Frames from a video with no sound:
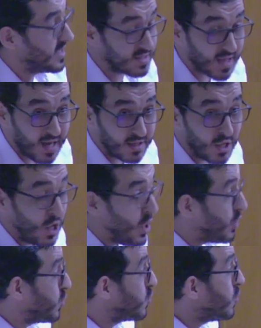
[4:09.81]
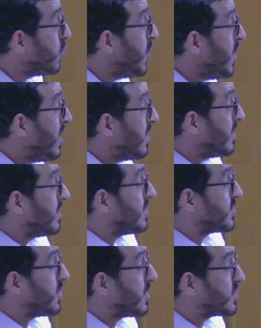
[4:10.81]
designed to
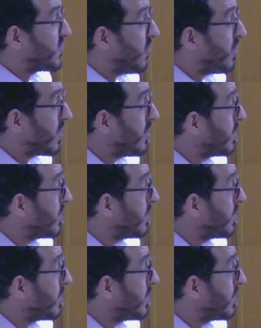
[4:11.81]
search for a